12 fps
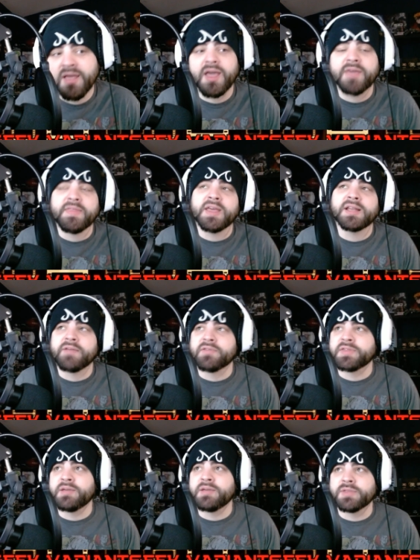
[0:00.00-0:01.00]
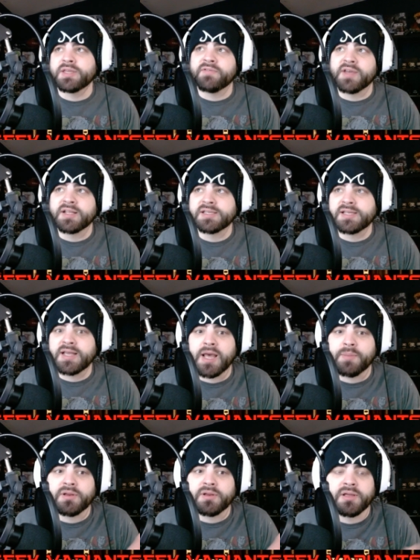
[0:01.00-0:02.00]
And then everything with the events that
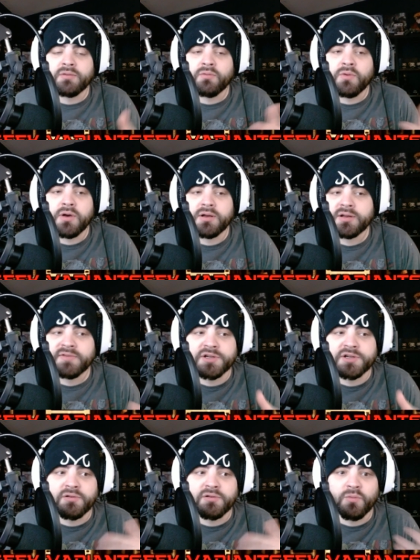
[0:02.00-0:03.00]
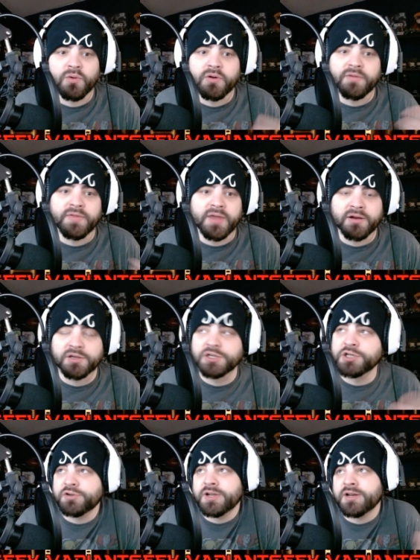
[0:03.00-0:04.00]
happened in WandaVision were there.
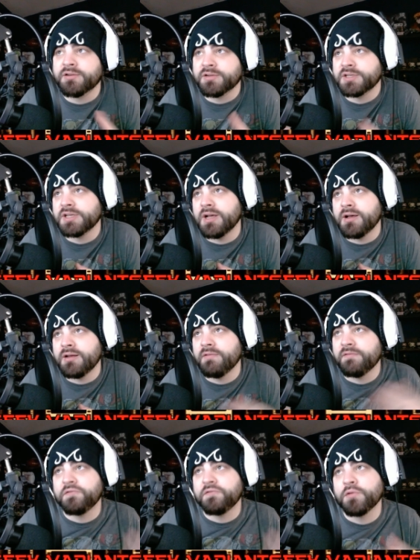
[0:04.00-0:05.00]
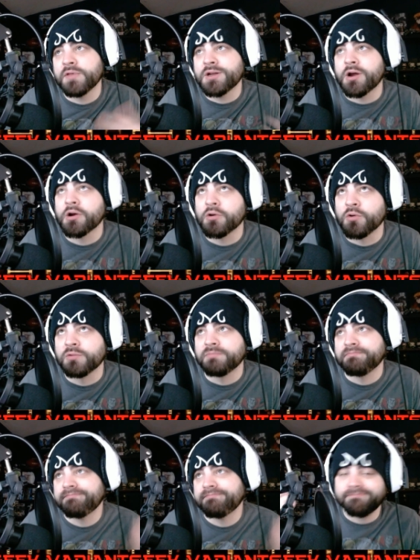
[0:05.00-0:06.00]
She traded her son for the Darkhold.
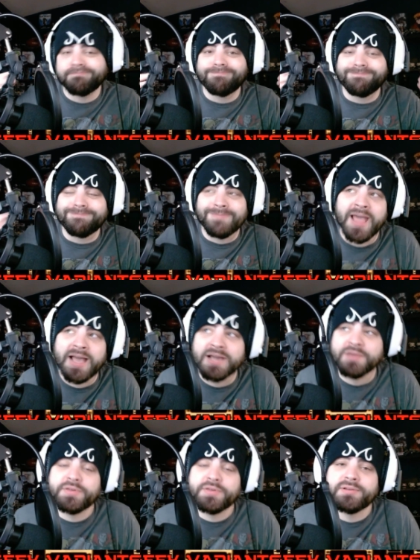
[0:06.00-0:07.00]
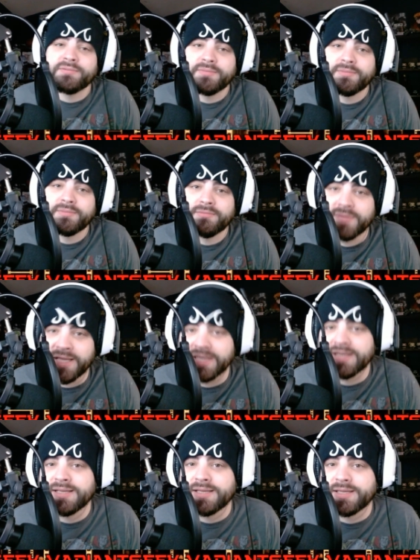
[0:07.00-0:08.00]
Agatha
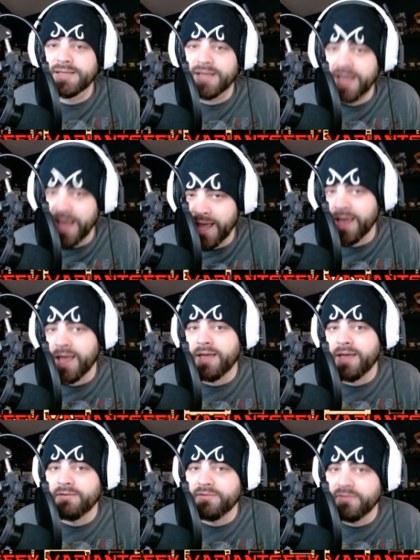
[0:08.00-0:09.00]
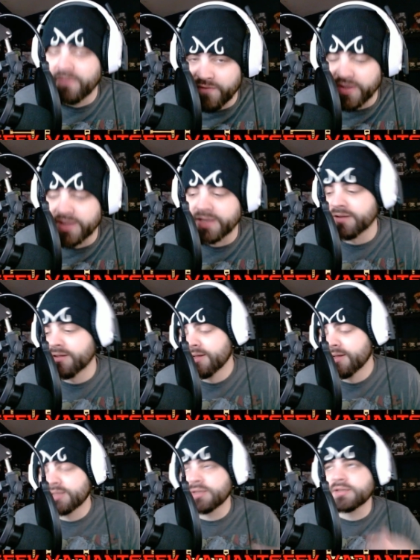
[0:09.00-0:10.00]
is a villain.
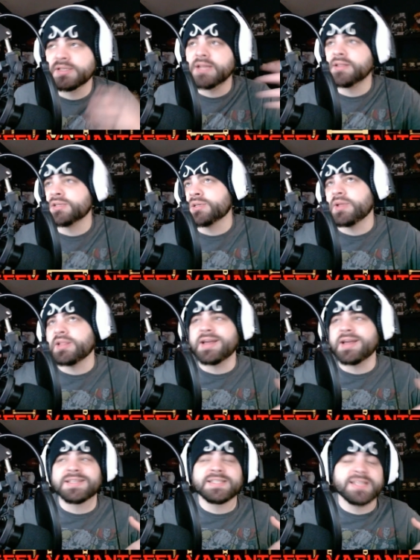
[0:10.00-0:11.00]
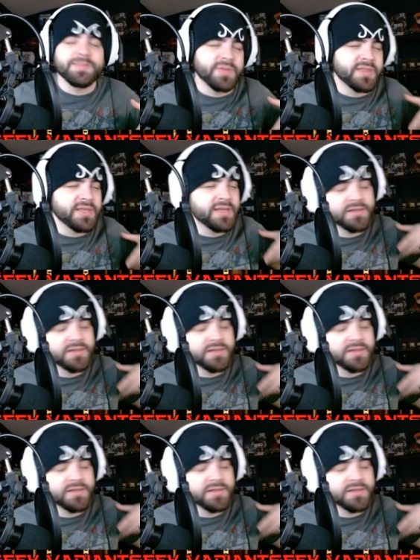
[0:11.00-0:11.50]
So I understand there's going to be a lot of sympathy.